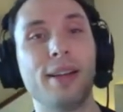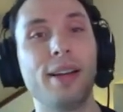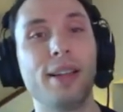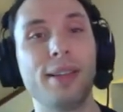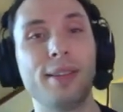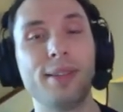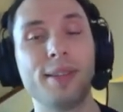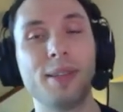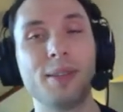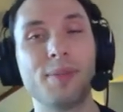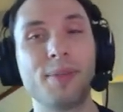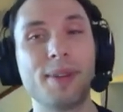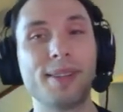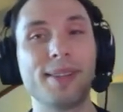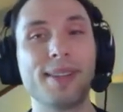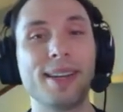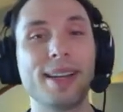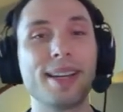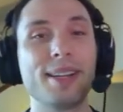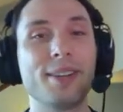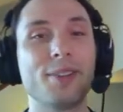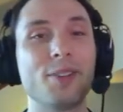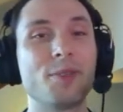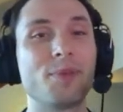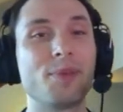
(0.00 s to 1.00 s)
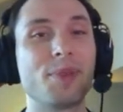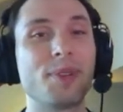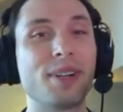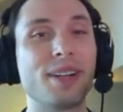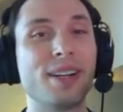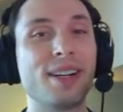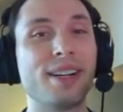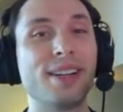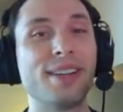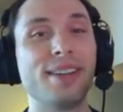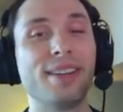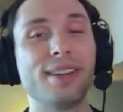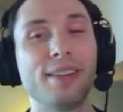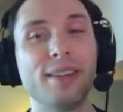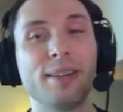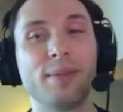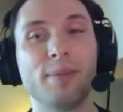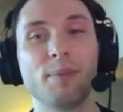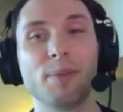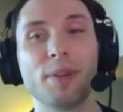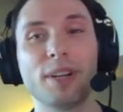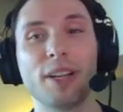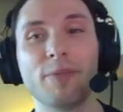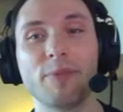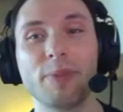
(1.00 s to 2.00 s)
This is my second DrupalCon,
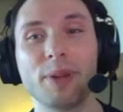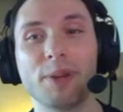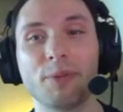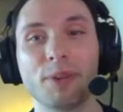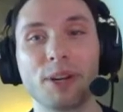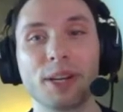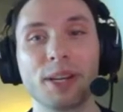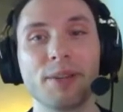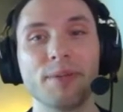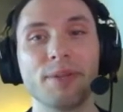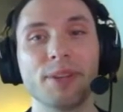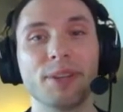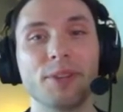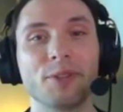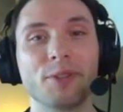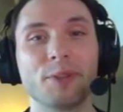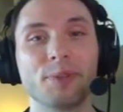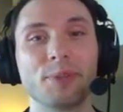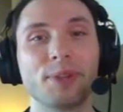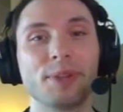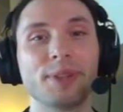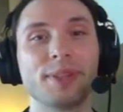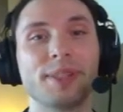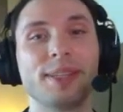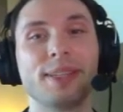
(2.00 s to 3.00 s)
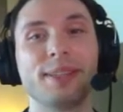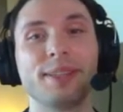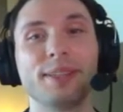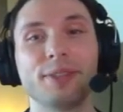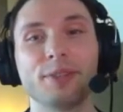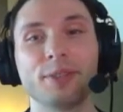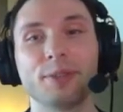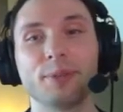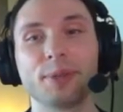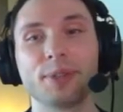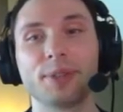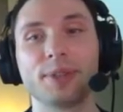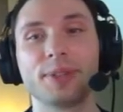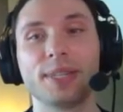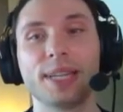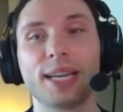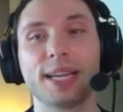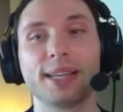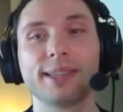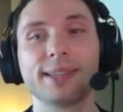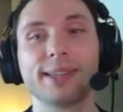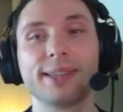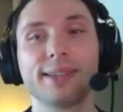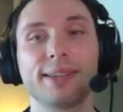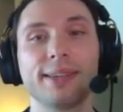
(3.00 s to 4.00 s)
but I've been working with Drupal since Drupal
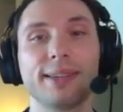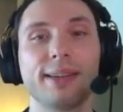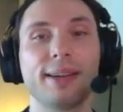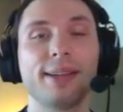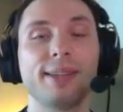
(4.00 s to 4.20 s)
6.